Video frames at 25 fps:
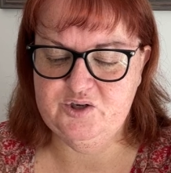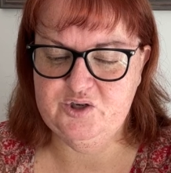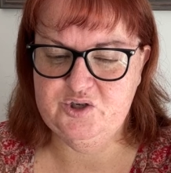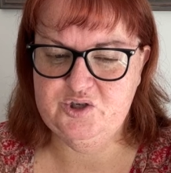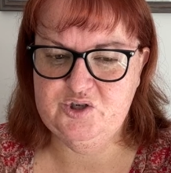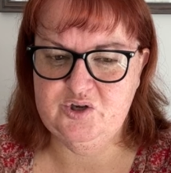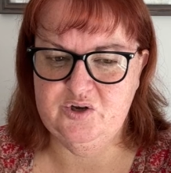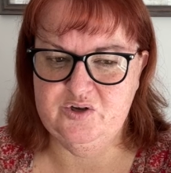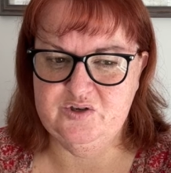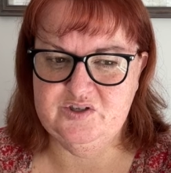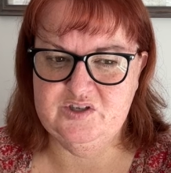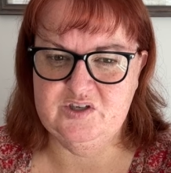
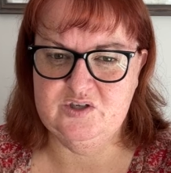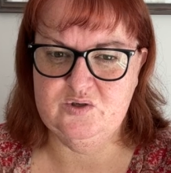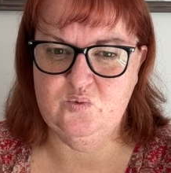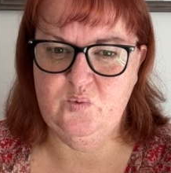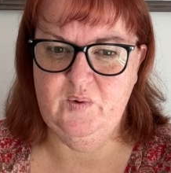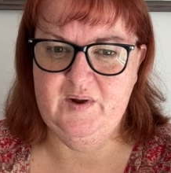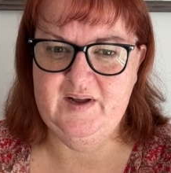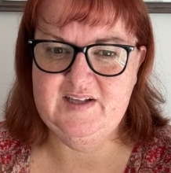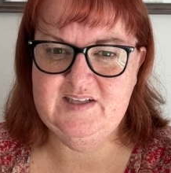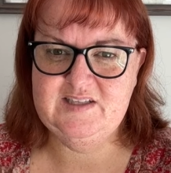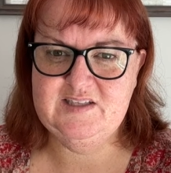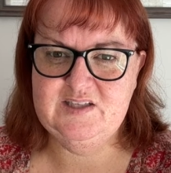So it's this
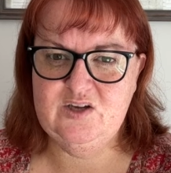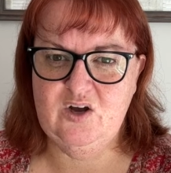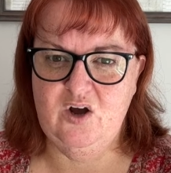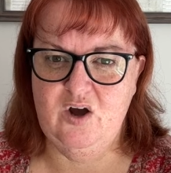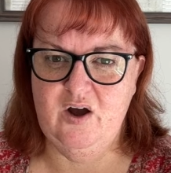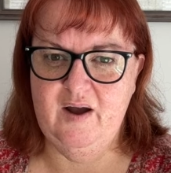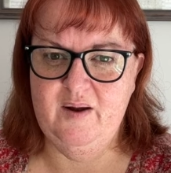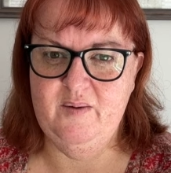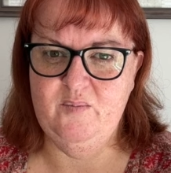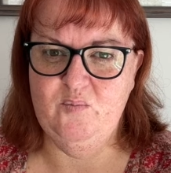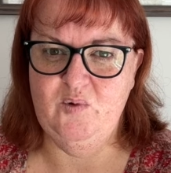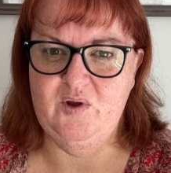weird
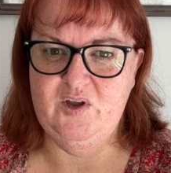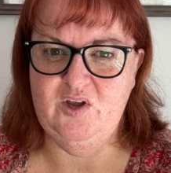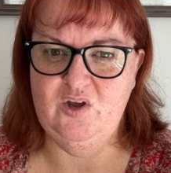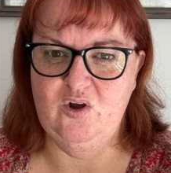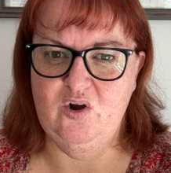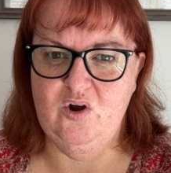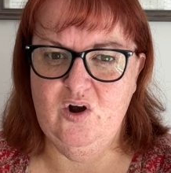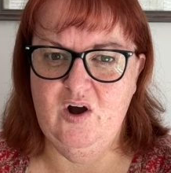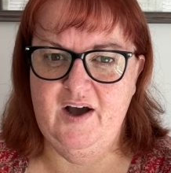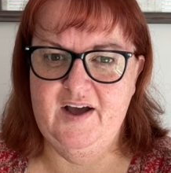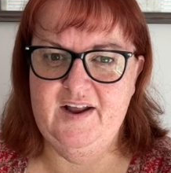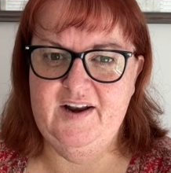time where you
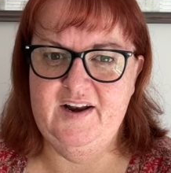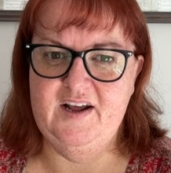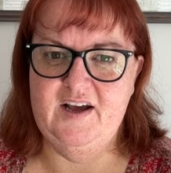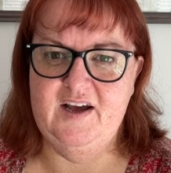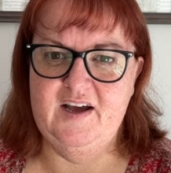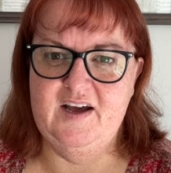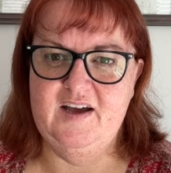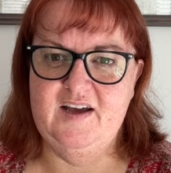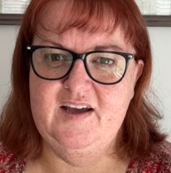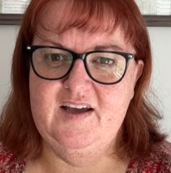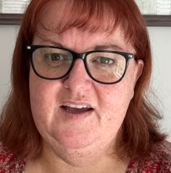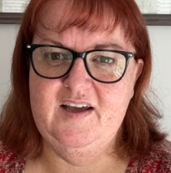kind
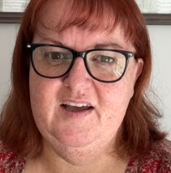of